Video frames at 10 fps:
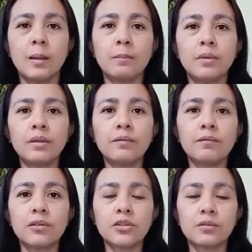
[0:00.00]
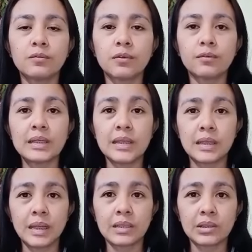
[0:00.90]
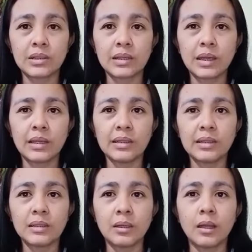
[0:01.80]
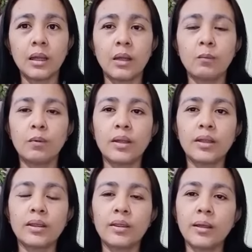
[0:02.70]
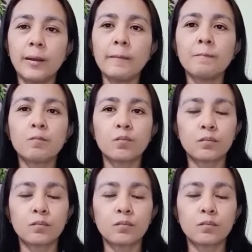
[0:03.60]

beneficial for physical exercise with the